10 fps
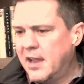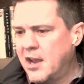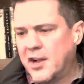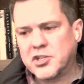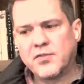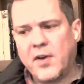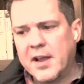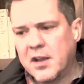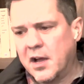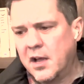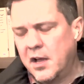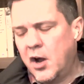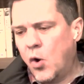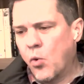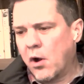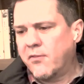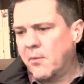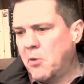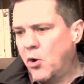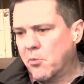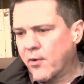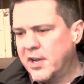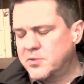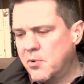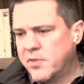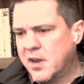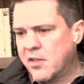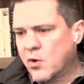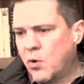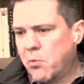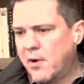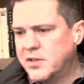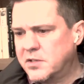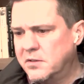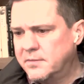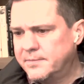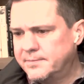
and not just find a work from home arrangement with another corporation?